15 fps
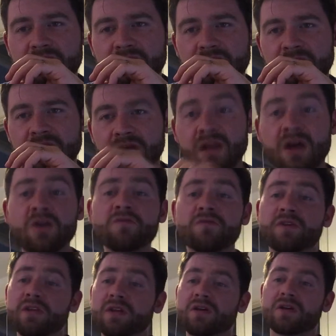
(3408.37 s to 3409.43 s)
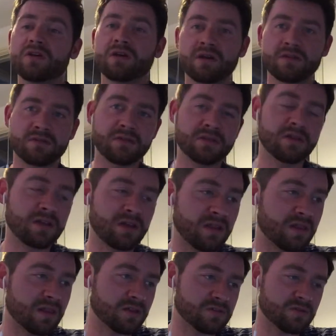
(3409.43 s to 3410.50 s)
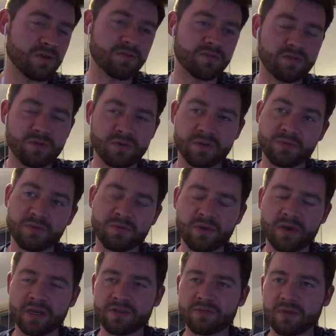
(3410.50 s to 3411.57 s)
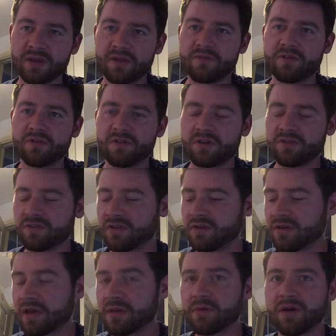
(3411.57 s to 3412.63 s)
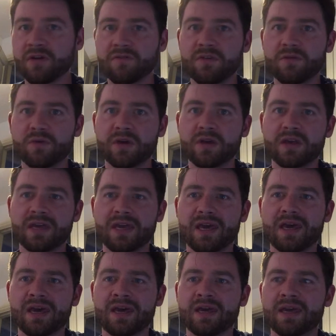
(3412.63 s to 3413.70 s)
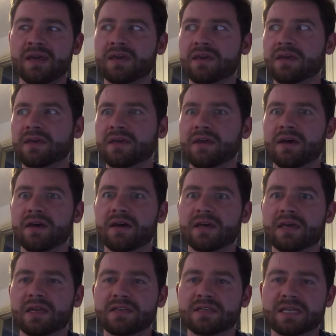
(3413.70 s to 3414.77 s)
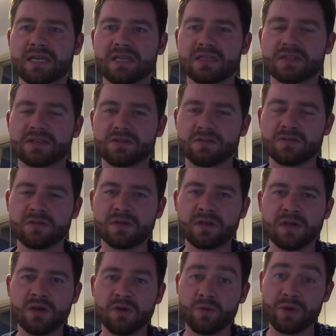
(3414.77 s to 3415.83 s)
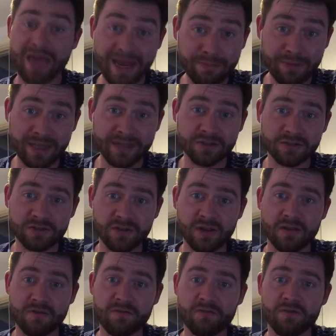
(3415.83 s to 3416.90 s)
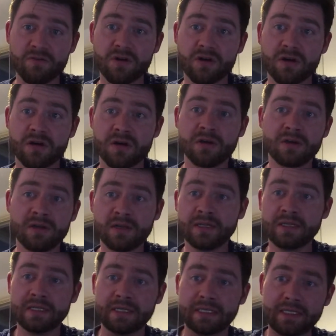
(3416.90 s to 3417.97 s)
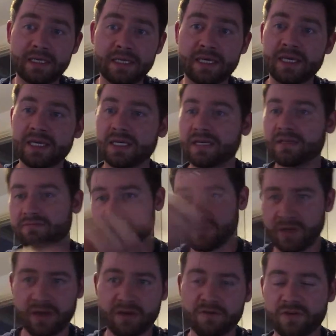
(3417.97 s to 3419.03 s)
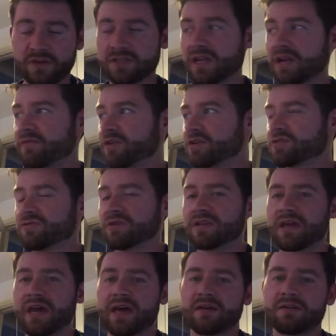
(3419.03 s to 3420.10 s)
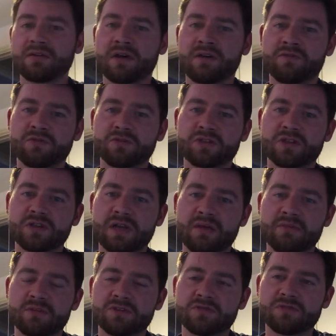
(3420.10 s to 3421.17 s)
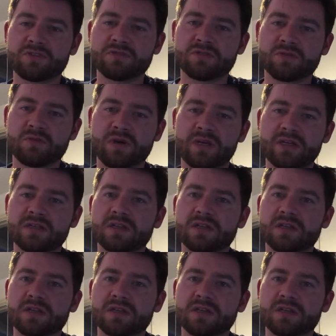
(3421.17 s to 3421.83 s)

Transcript: Yeah, and hopefully, look, another thing as well that would be, I guess, mainly for you guys in the UK, but hopefully we're going to get a get together soon. We had planned on doing it for our year, like our first anniversary. That unfortunately couldn't happen because Rich was away.